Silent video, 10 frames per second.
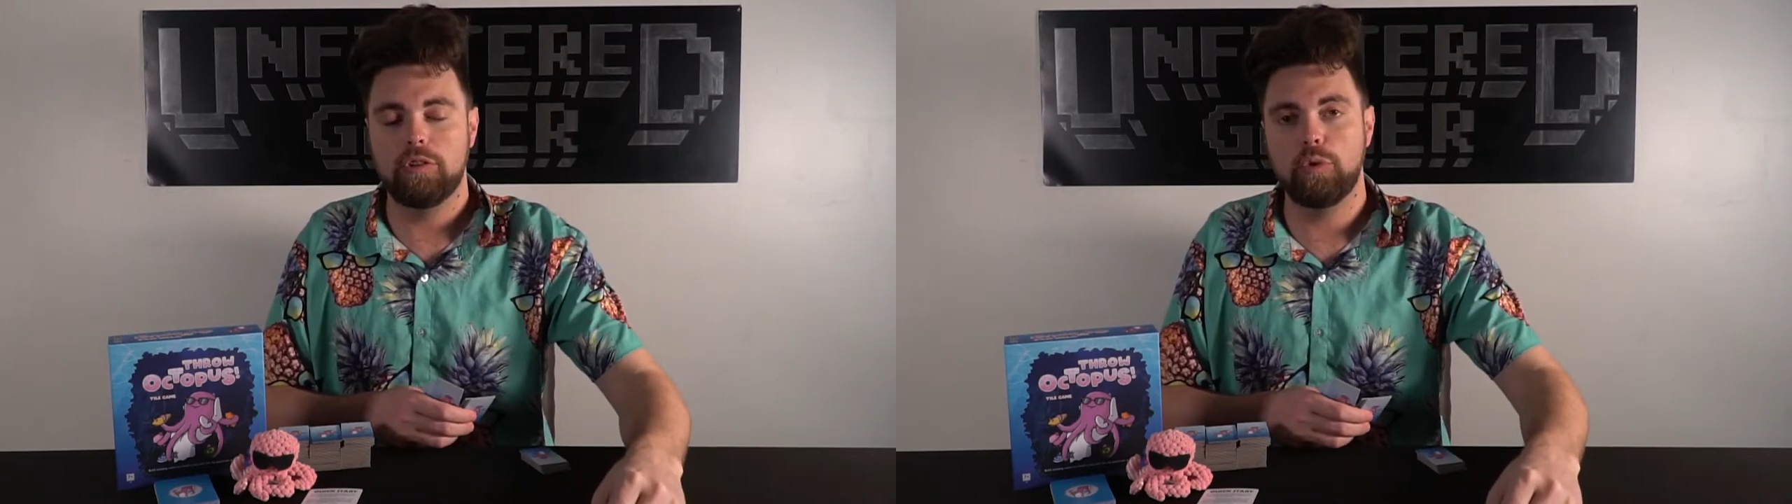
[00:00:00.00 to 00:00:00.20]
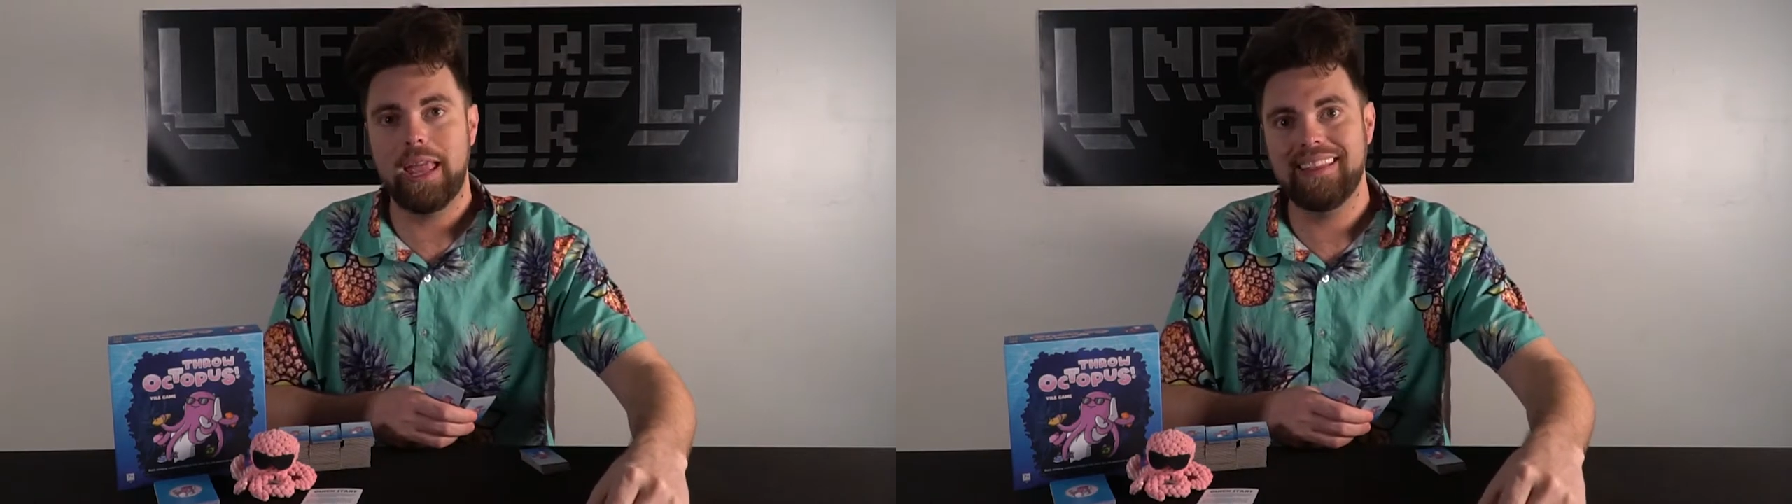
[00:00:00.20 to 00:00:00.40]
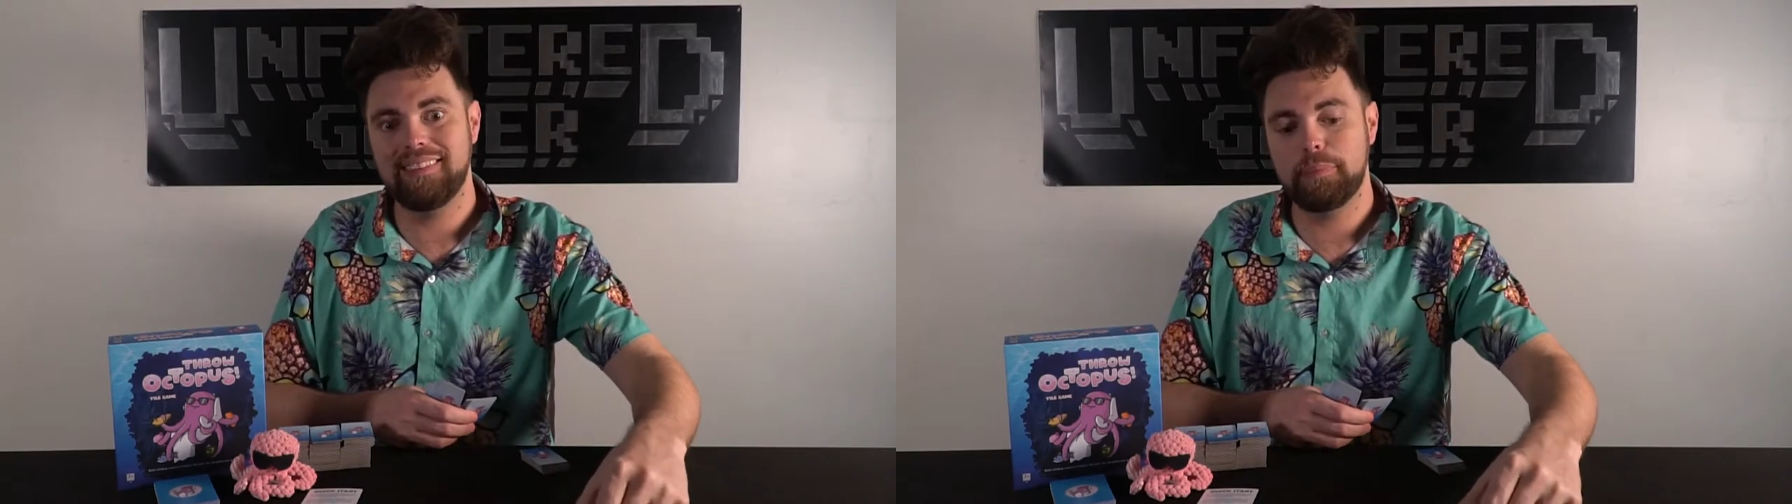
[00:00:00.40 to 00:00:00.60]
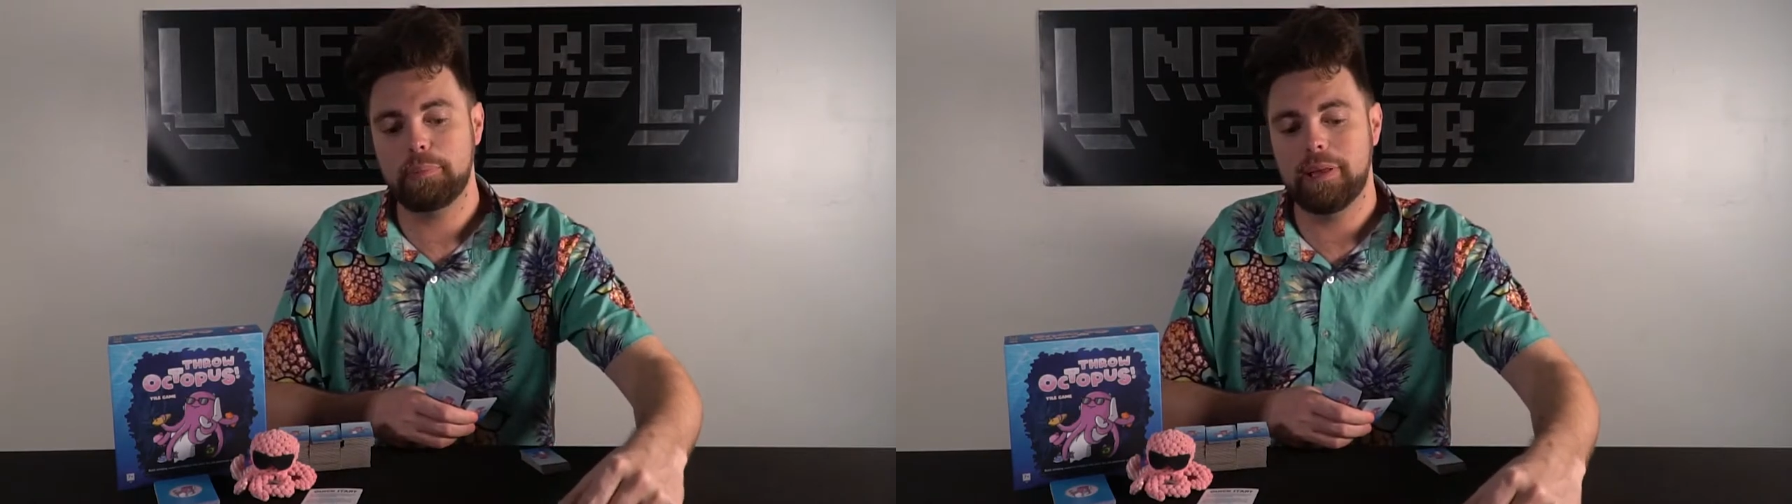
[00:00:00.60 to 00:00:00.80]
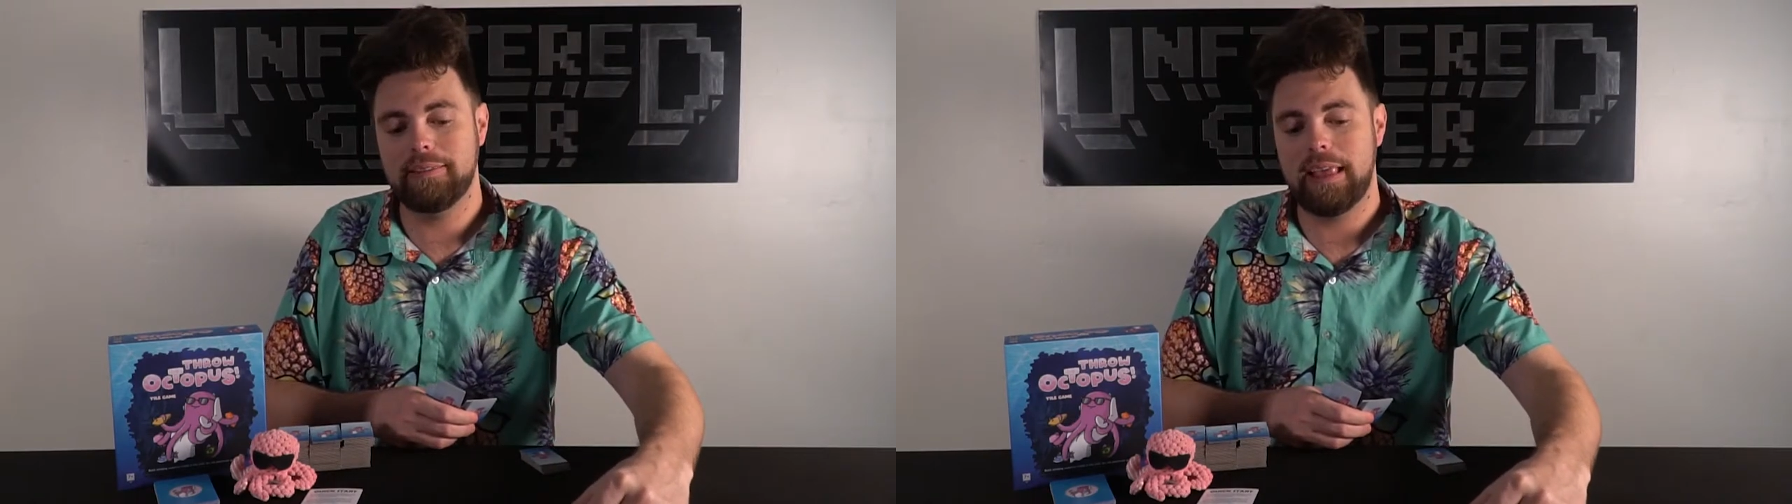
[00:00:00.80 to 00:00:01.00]
You can't simply
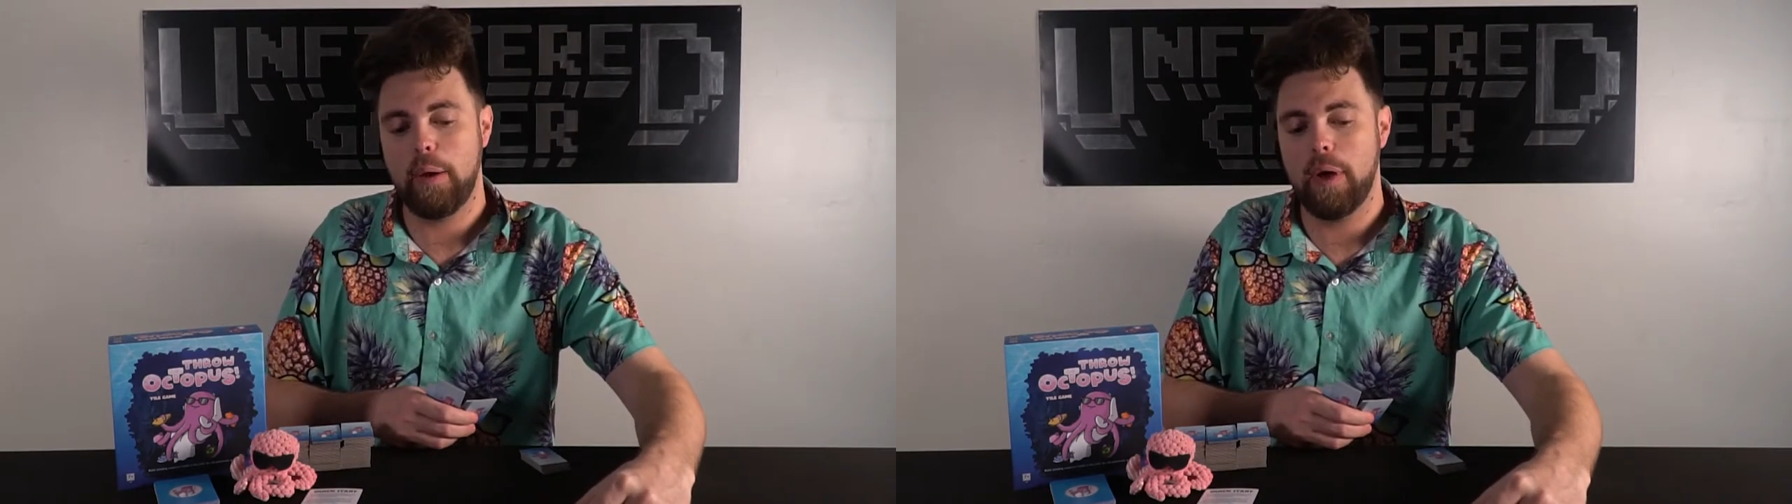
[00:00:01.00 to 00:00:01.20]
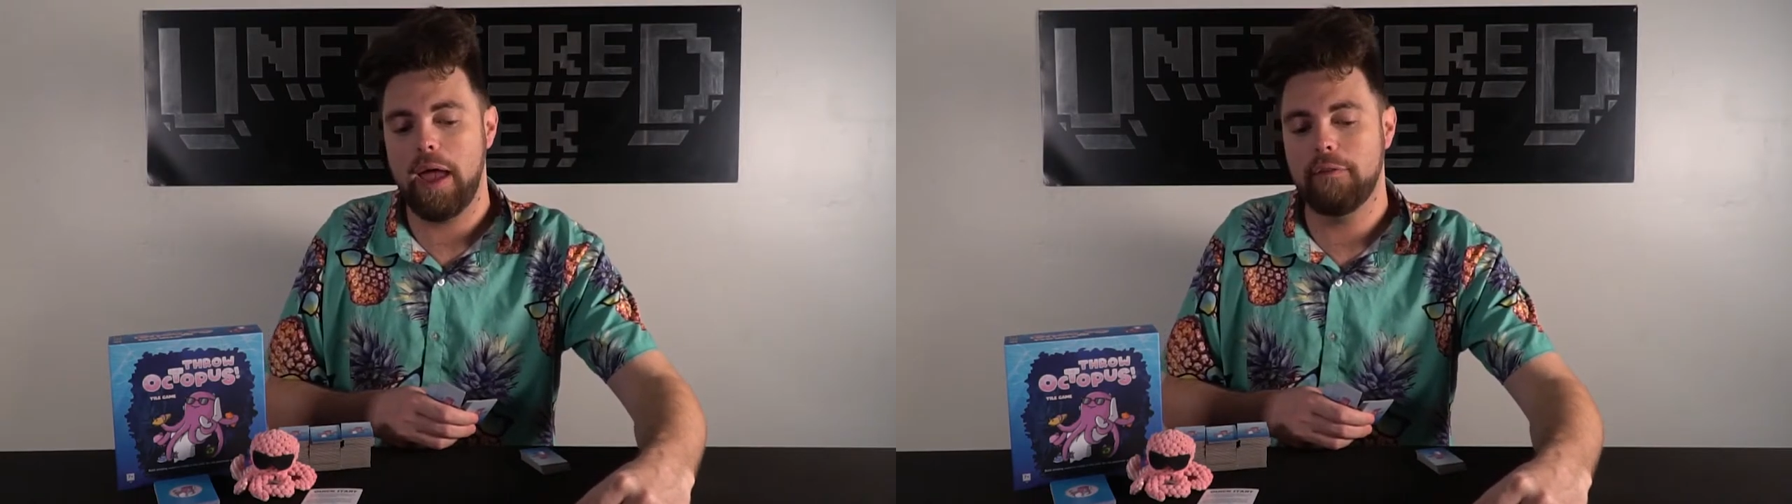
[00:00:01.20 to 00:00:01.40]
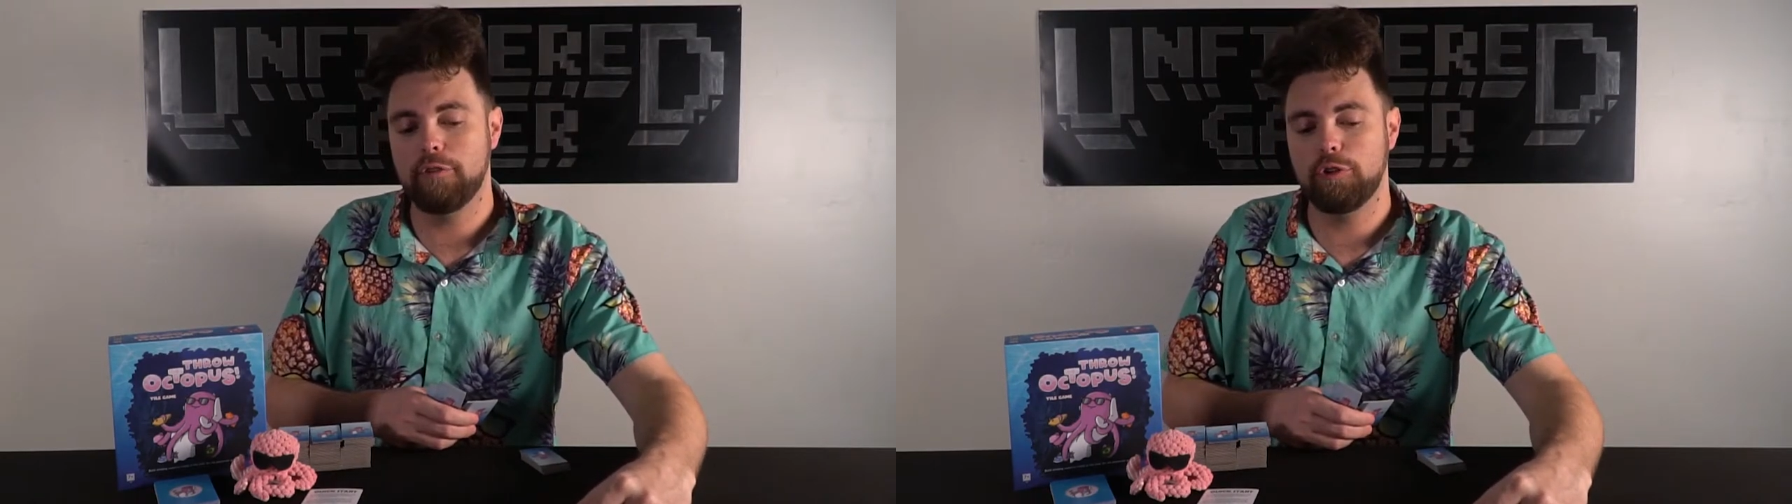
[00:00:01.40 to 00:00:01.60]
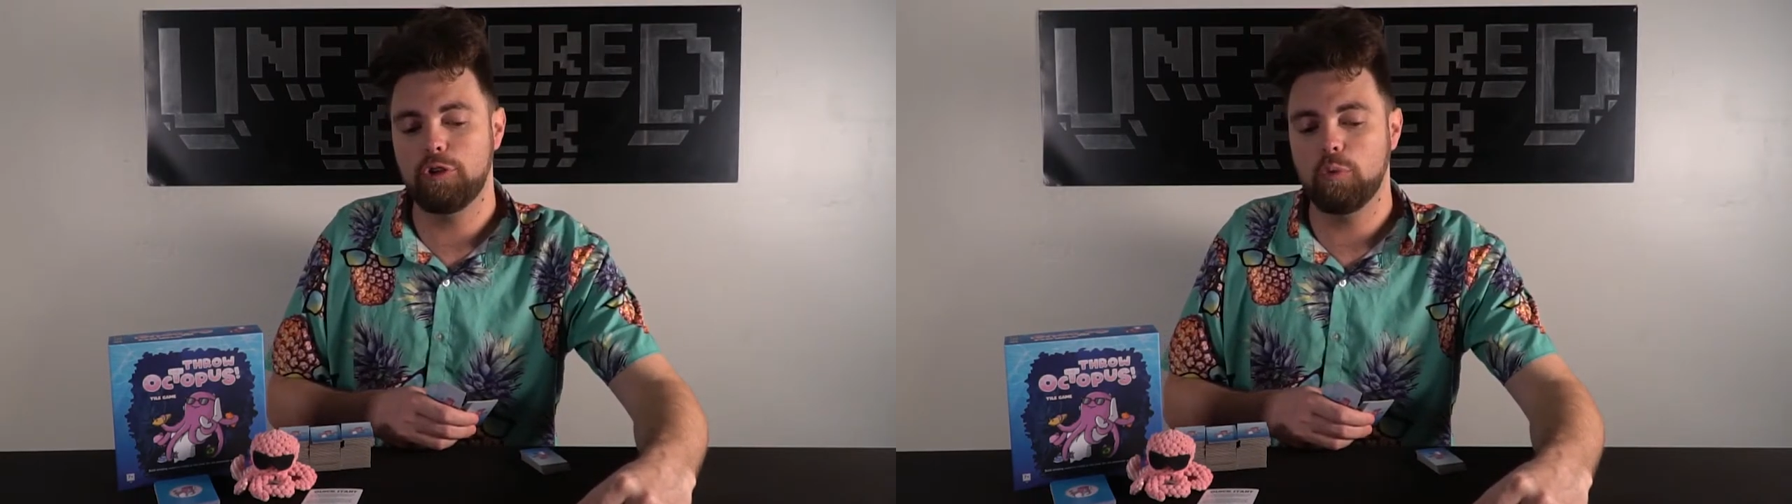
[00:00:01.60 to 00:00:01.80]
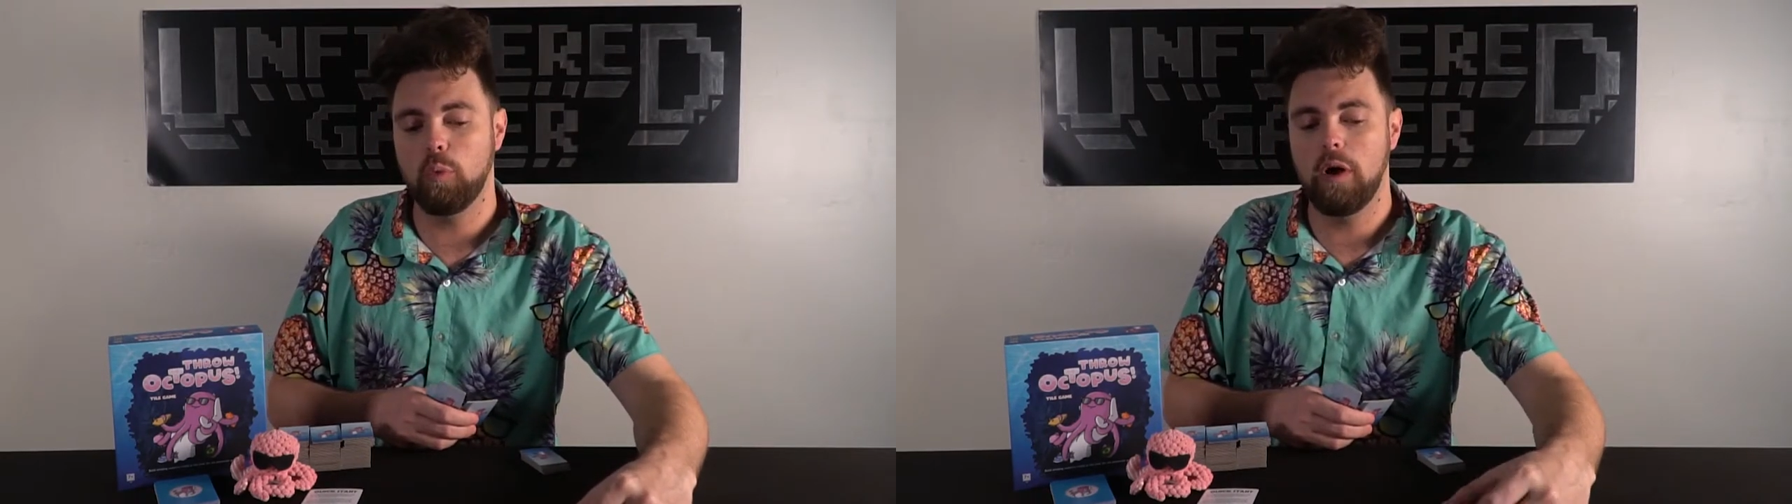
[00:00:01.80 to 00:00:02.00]
place however
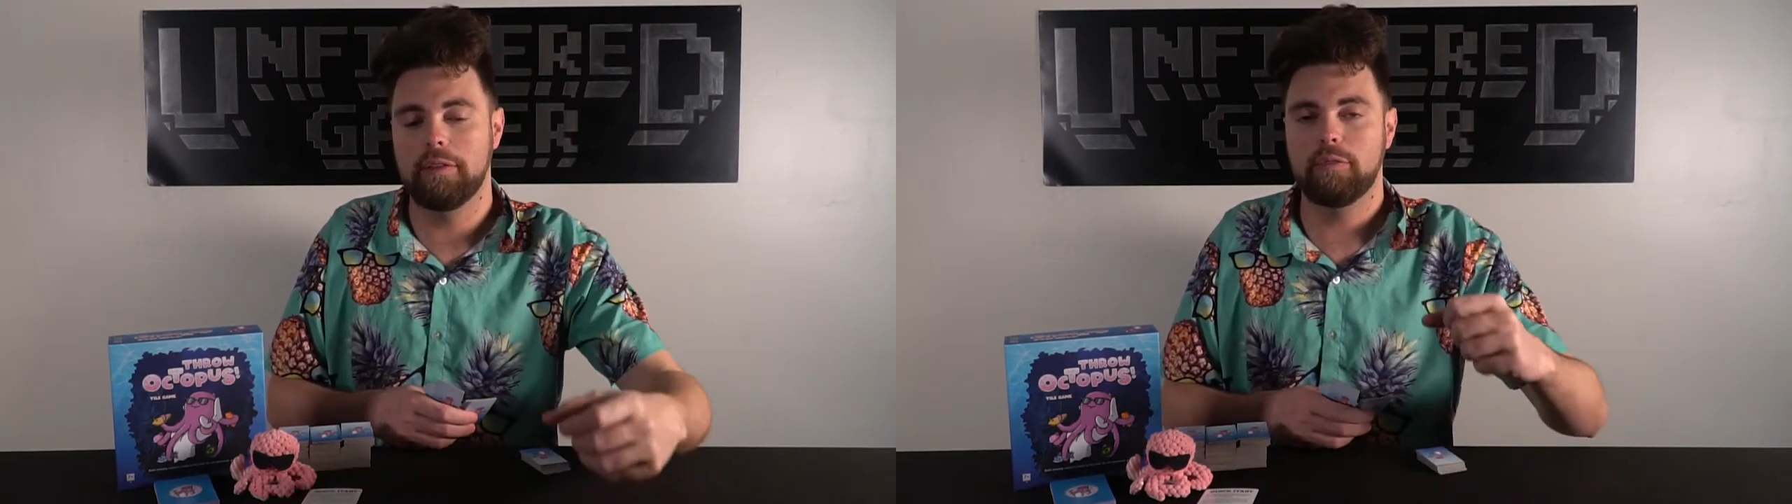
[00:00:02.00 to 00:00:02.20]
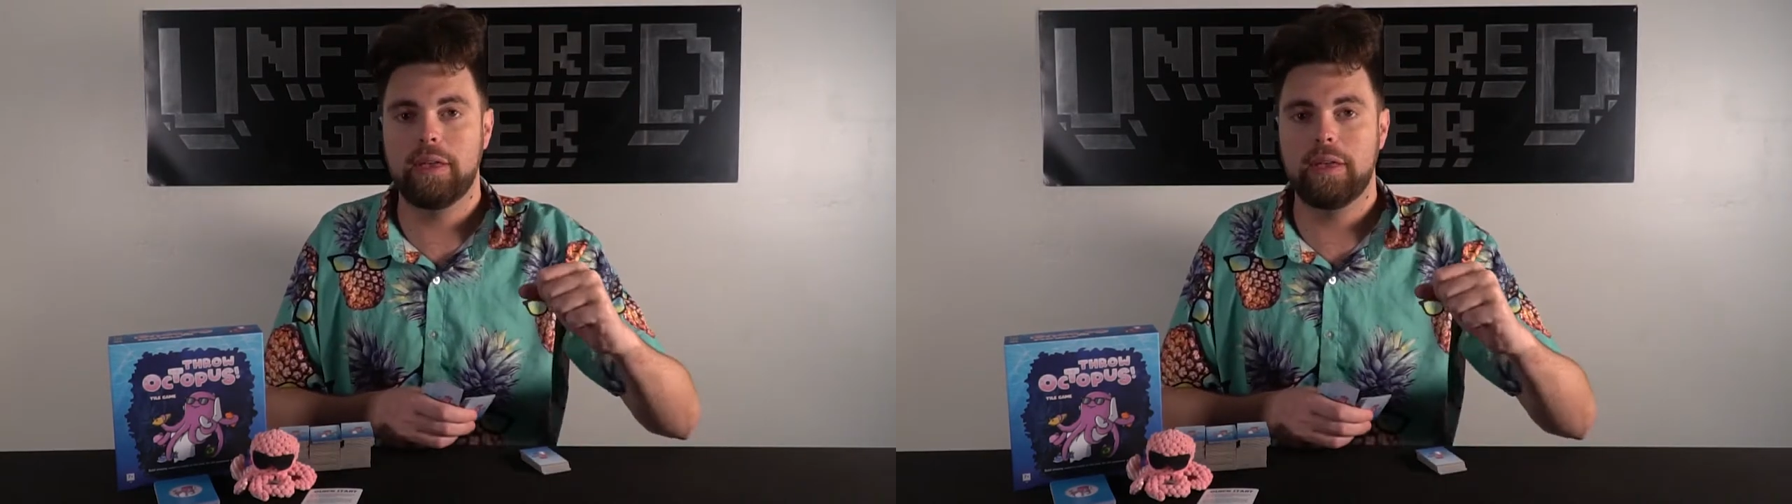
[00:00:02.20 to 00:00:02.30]
you want,